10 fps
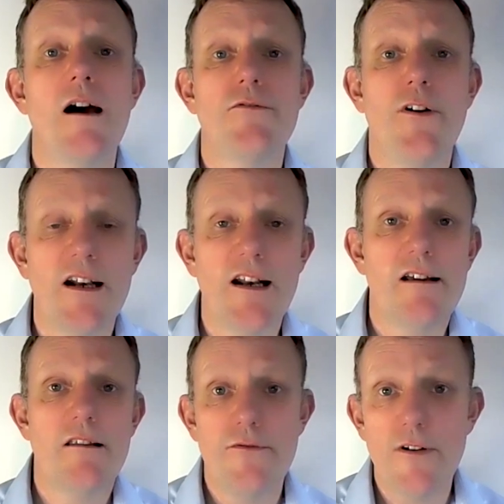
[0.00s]
And finally,
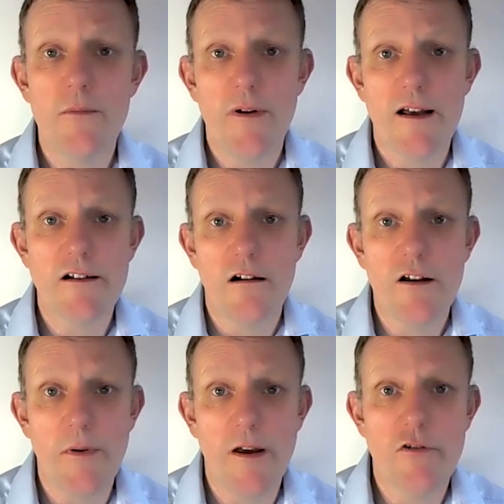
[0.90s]
the film and
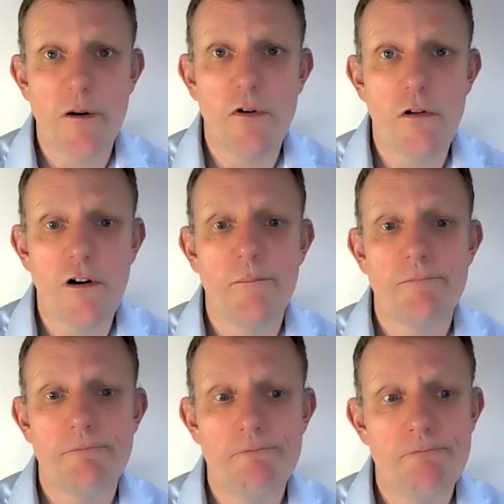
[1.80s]
documentary program.
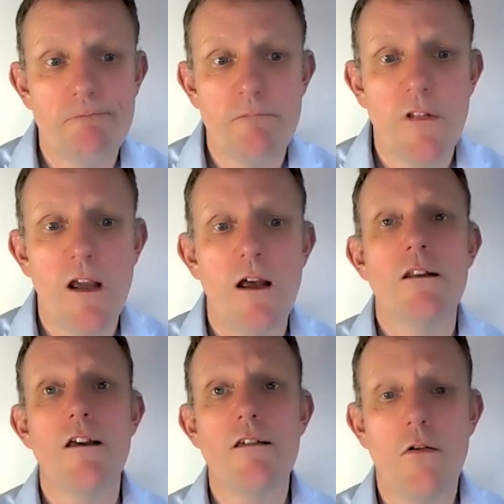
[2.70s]

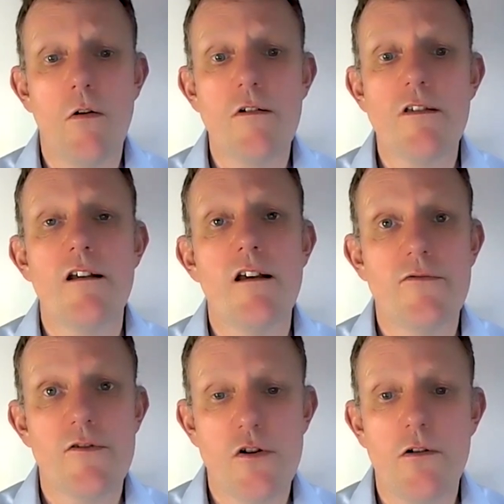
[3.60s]
This course is
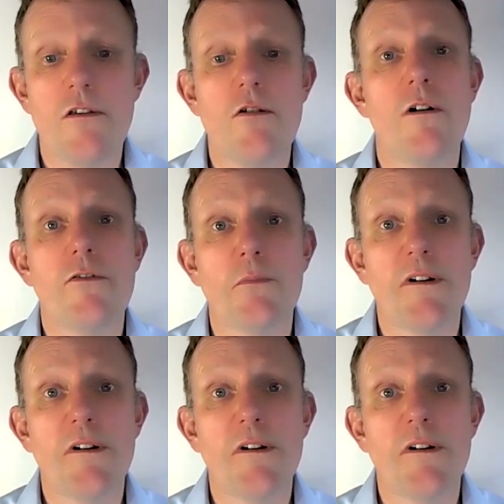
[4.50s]
for students who have